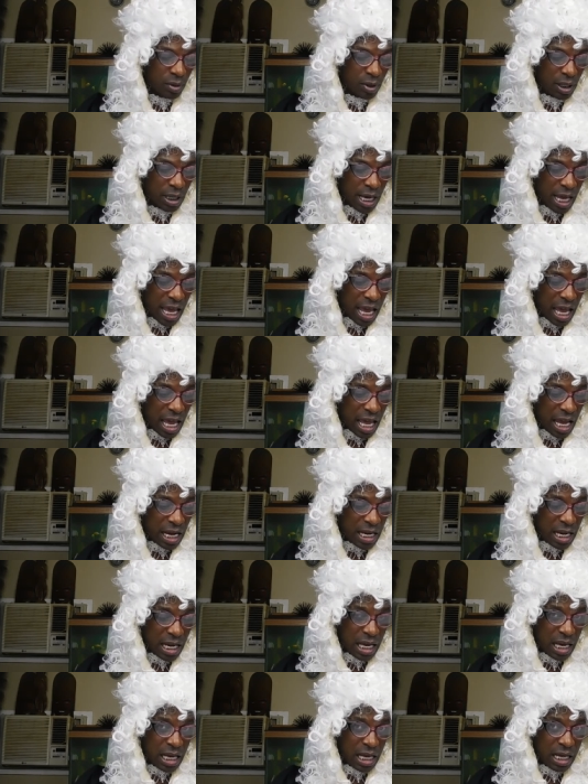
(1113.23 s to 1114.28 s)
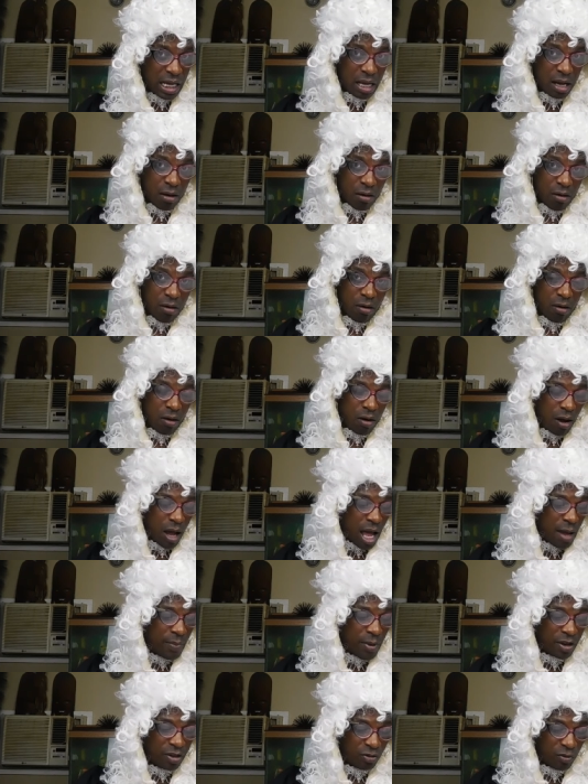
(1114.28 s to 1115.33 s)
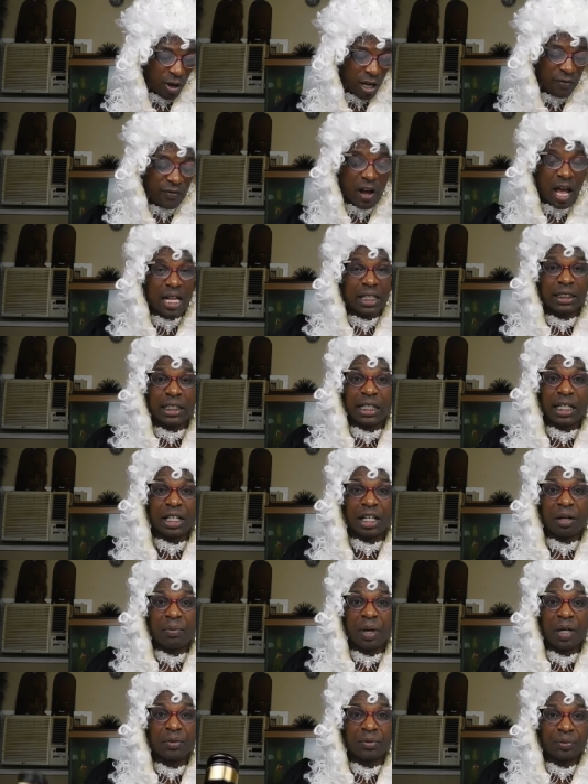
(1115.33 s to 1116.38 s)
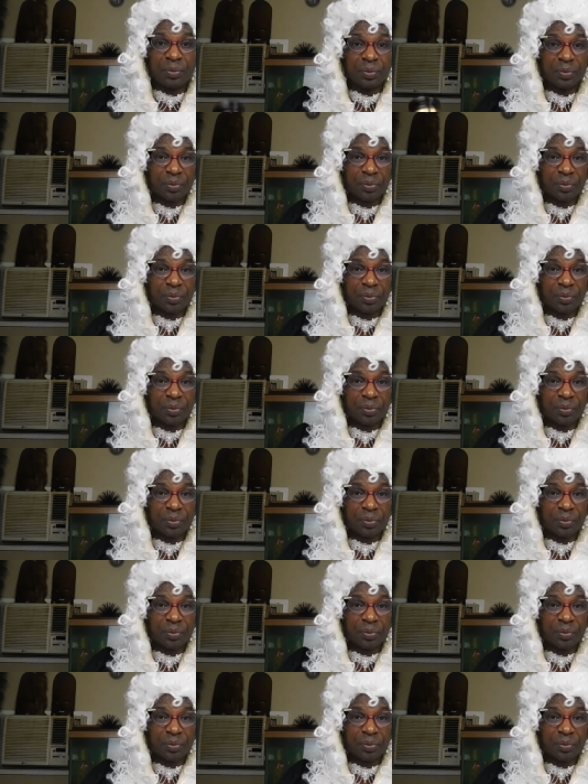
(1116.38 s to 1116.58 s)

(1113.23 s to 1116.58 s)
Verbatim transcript: Candy, girl, I bet you ain't volunteering no more.